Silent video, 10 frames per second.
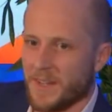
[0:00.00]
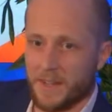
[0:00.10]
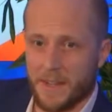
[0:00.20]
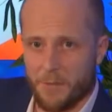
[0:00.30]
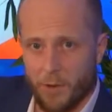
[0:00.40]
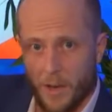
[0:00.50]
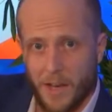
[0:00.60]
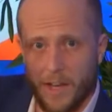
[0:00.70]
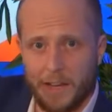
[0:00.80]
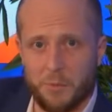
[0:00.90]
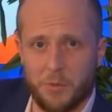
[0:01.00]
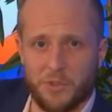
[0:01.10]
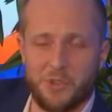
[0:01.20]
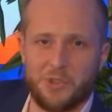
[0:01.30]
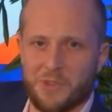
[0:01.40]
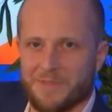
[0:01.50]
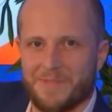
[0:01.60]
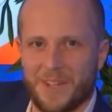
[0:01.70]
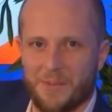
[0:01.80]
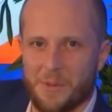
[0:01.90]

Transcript: And everyone online, we'll see you soon. Thank you